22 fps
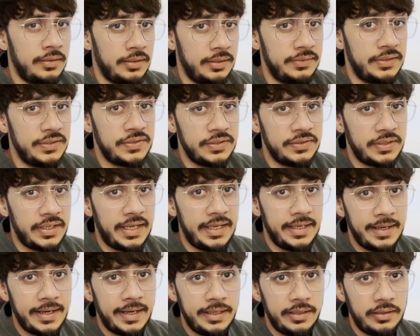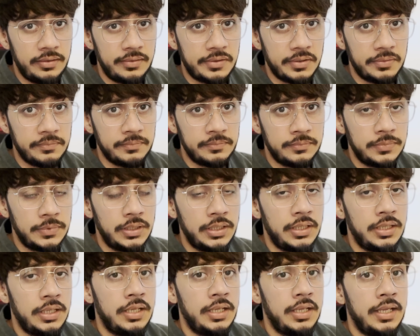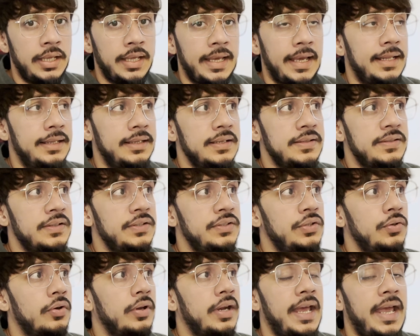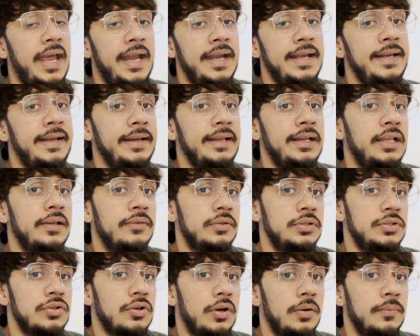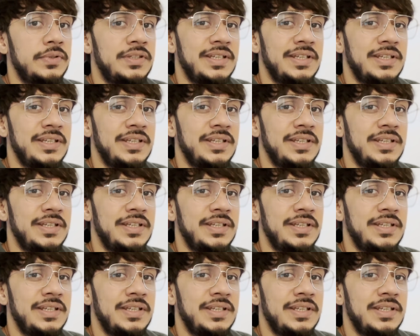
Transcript: This is in-hand income. And this is your entry-level job,